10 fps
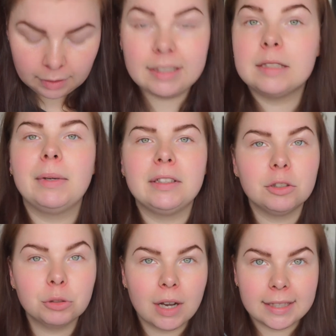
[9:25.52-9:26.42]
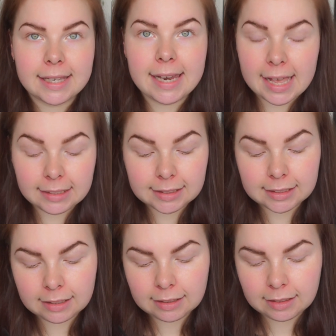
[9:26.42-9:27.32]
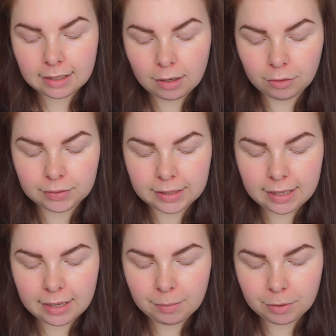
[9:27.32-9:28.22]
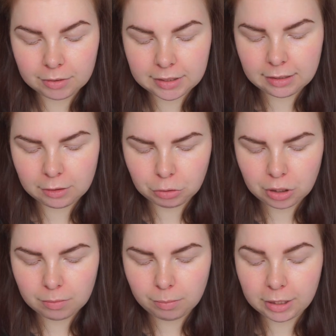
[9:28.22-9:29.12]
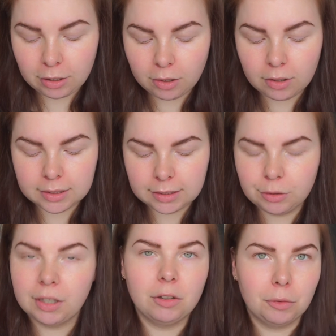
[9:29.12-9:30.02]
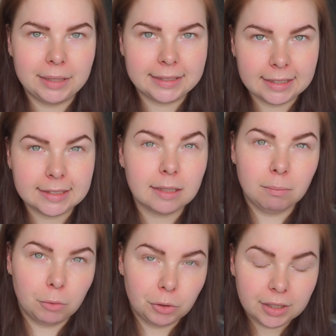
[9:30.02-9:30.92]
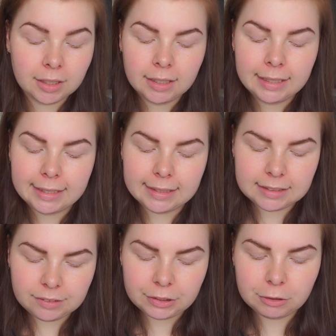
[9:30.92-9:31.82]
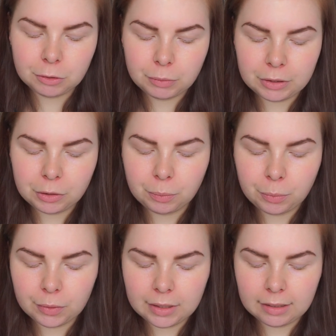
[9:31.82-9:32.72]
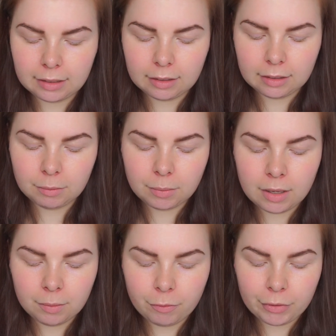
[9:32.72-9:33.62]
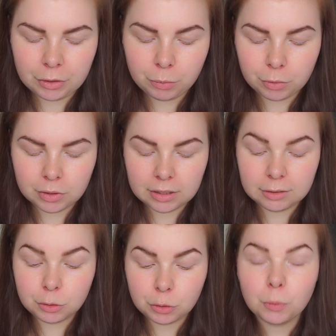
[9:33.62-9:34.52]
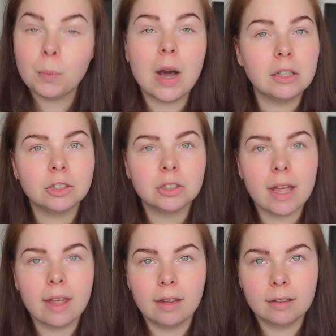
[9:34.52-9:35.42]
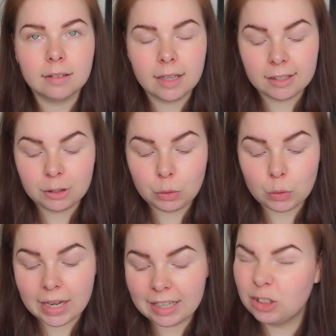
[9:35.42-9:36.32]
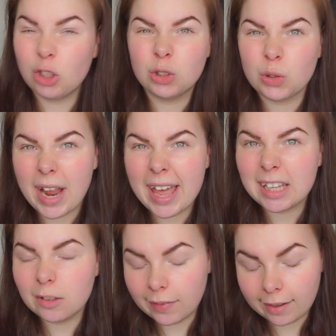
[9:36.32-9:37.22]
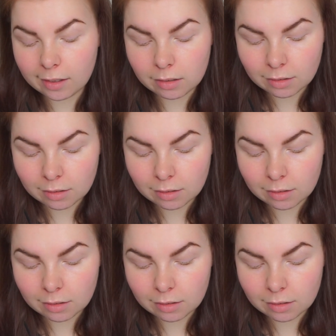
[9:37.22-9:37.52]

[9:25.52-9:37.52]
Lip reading: It's better to add less of the peroxide hydrogen, because you can always add some more. It's difficult when you put it, when you pour there too much, and then you cannot do anything.